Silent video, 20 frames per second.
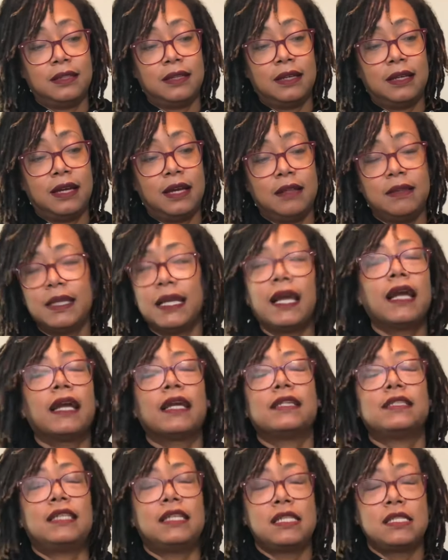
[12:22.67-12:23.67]
I can
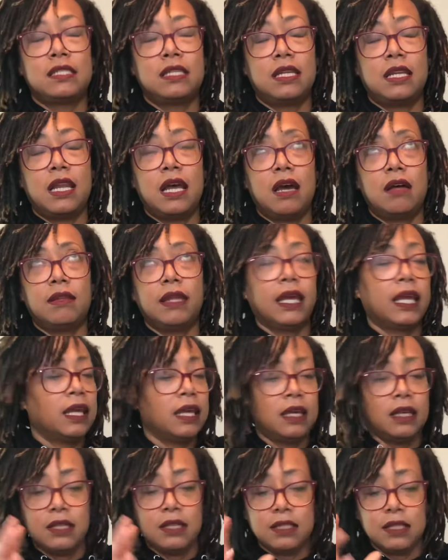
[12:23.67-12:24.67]
taste it now. Like
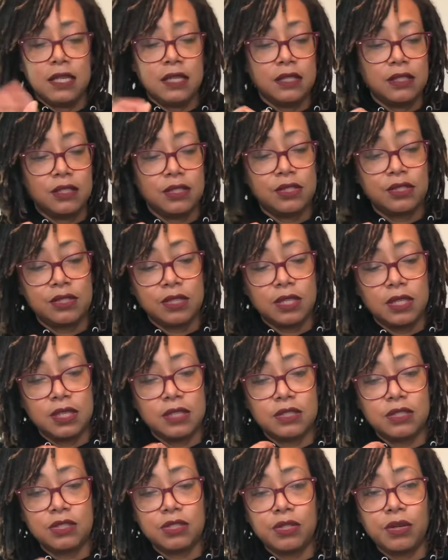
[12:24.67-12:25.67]
it's
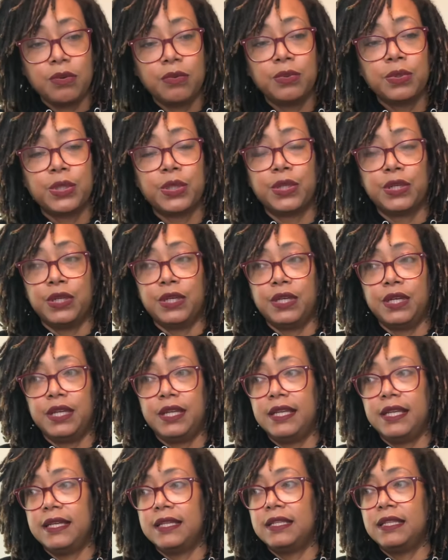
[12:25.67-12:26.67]
so good.
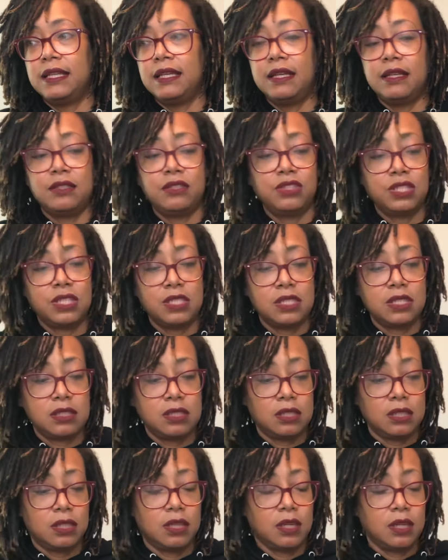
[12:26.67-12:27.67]
It just
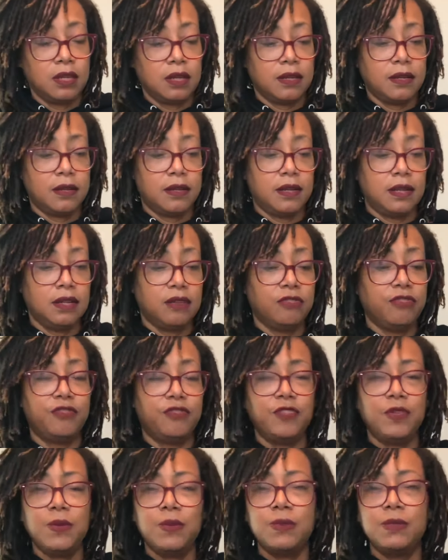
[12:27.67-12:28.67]

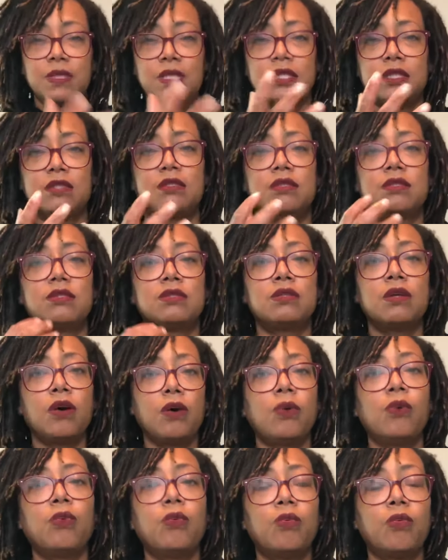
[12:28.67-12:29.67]
infuses
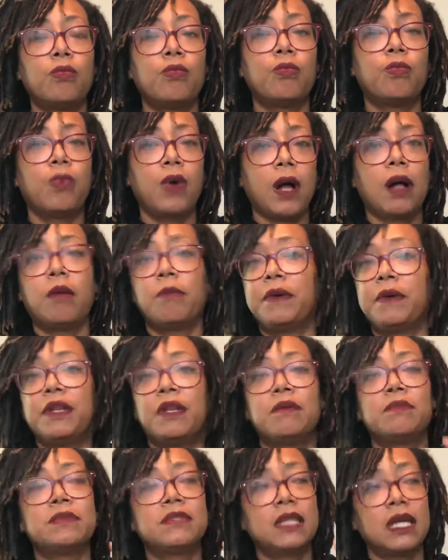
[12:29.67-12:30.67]
so well. But
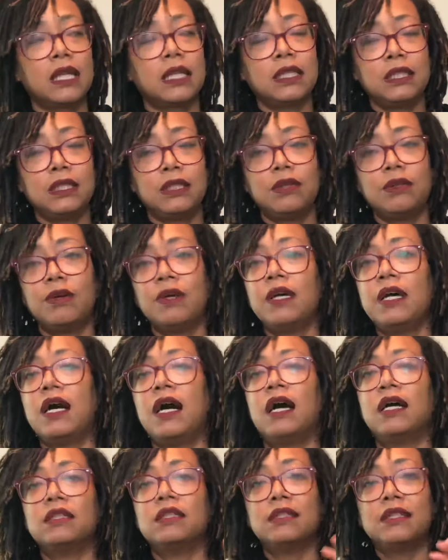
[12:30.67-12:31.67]
I'm telling you,
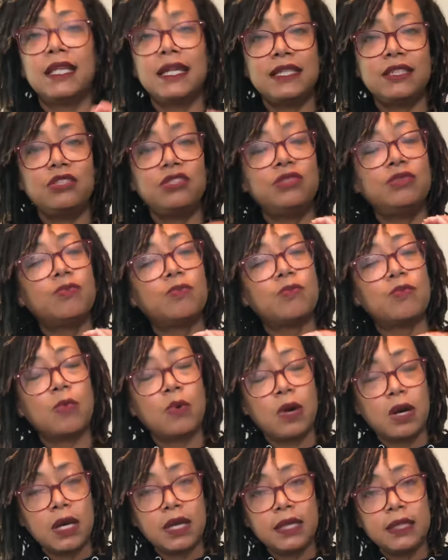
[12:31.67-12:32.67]
unless you
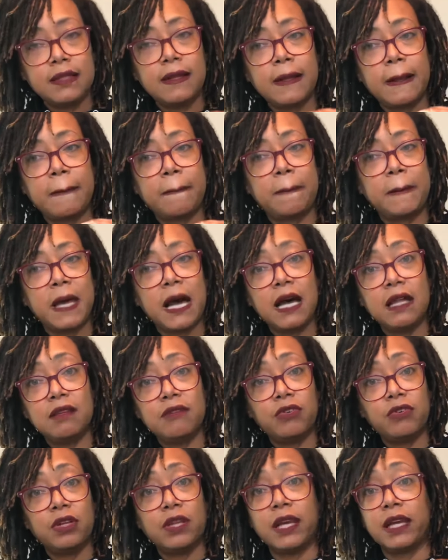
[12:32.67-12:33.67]
want olive
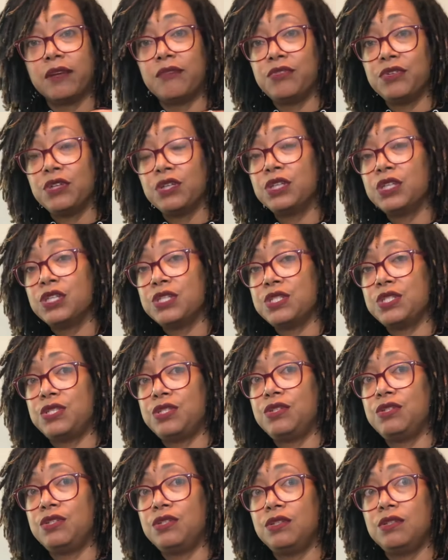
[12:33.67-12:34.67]
oil, like if you're gonna
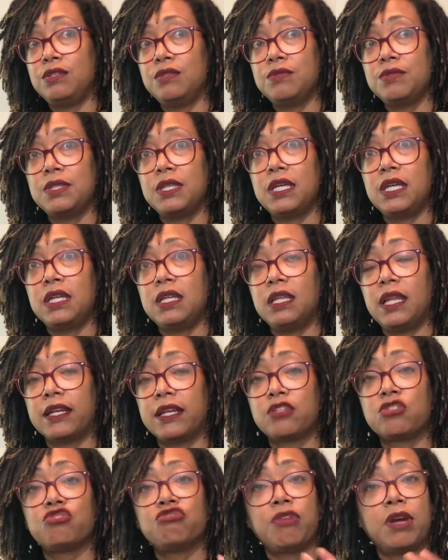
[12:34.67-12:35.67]
use it like
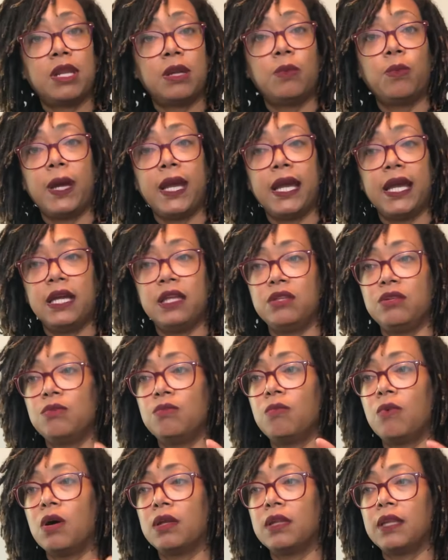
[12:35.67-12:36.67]
straight away and you
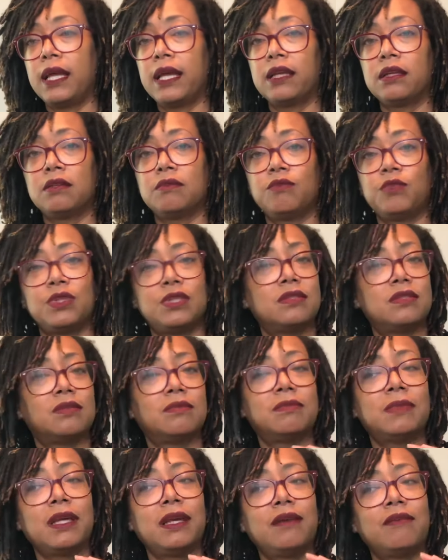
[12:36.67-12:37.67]
want like with some
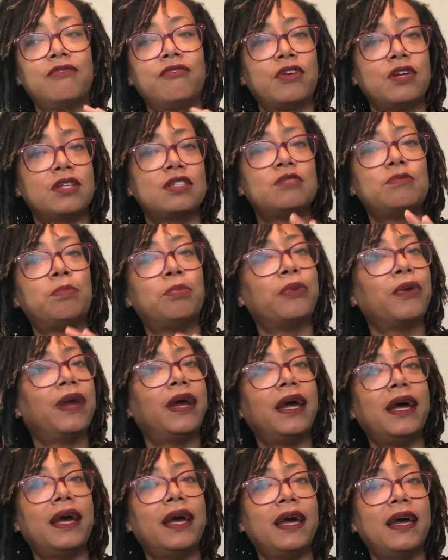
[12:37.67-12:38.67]
like fresh
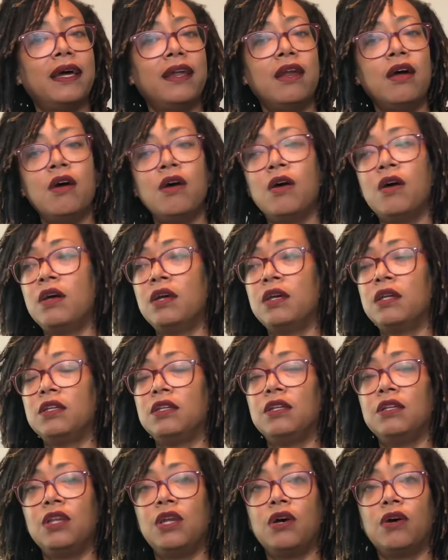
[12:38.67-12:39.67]
bread,
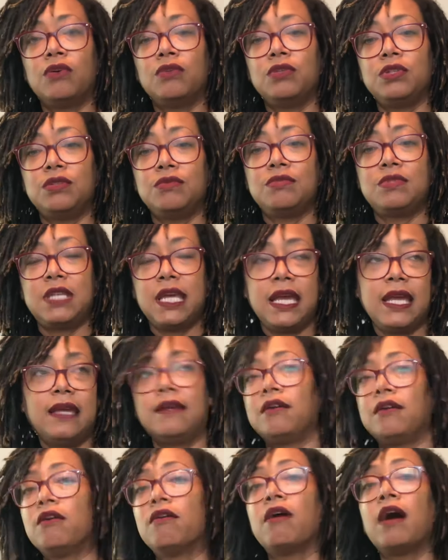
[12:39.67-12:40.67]
you take
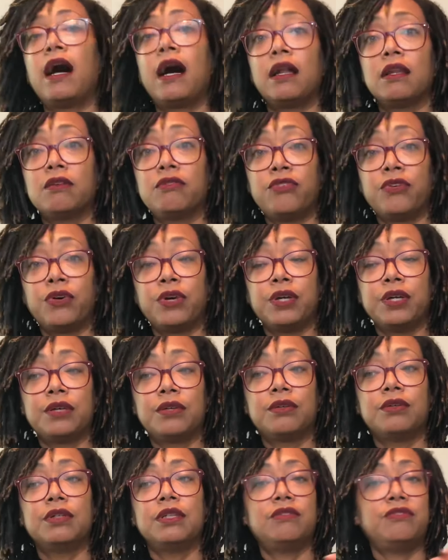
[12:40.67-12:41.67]
your olive
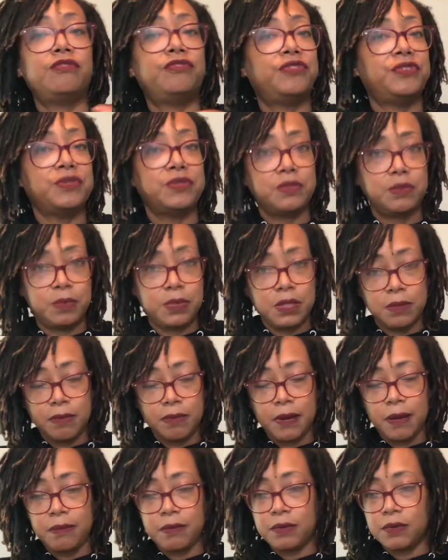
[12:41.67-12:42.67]
oil, infuse it with the
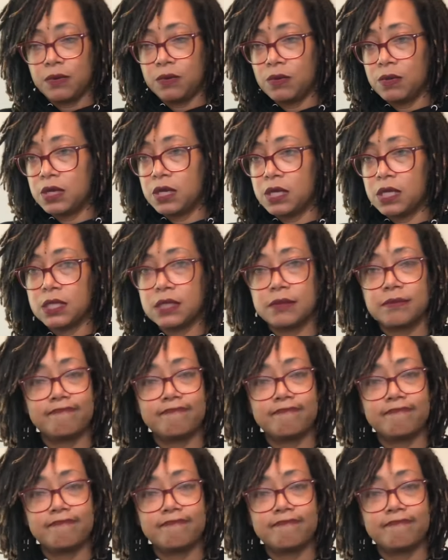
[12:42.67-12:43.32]
peppercorn